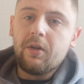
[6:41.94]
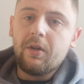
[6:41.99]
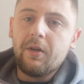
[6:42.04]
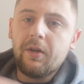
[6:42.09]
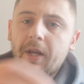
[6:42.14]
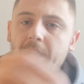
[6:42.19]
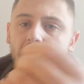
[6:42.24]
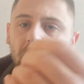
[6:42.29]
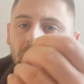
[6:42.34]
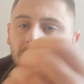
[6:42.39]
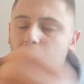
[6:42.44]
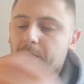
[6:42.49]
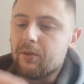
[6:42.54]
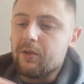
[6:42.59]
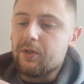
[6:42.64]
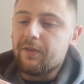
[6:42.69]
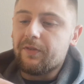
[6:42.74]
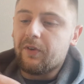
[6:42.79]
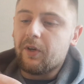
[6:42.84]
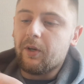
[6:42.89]
nail
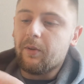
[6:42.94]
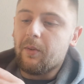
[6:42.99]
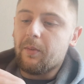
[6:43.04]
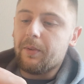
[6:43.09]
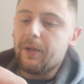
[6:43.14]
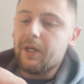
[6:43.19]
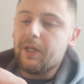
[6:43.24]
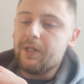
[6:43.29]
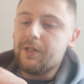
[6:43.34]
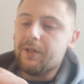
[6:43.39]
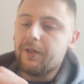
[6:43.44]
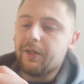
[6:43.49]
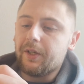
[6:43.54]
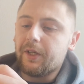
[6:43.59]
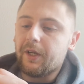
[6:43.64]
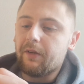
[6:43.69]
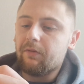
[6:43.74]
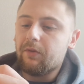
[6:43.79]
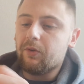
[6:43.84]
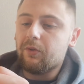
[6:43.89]
clippers. I find them a bit easier to
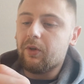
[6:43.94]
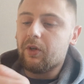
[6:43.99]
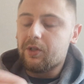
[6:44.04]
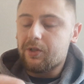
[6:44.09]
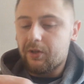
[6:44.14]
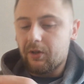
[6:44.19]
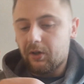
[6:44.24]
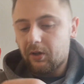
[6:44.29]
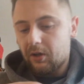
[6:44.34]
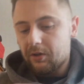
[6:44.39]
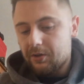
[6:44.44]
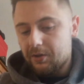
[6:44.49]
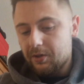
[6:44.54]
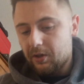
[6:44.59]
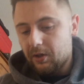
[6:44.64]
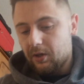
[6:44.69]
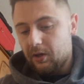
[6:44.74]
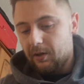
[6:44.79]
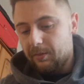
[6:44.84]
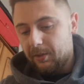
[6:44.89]
get real nice and close to
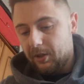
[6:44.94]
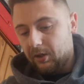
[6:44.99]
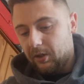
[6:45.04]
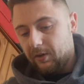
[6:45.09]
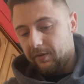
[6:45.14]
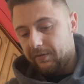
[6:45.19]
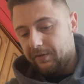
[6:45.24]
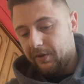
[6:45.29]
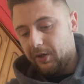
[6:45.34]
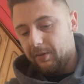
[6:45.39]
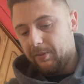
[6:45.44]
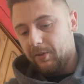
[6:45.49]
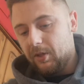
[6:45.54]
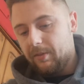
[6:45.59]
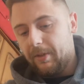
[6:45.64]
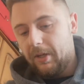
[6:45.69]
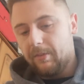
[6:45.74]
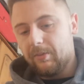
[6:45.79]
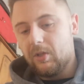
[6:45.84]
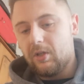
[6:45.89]
the line, but I can't find them at the
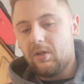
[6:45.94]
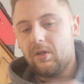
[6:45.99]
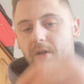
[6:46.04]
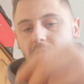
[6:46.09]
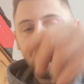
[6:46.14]
moment.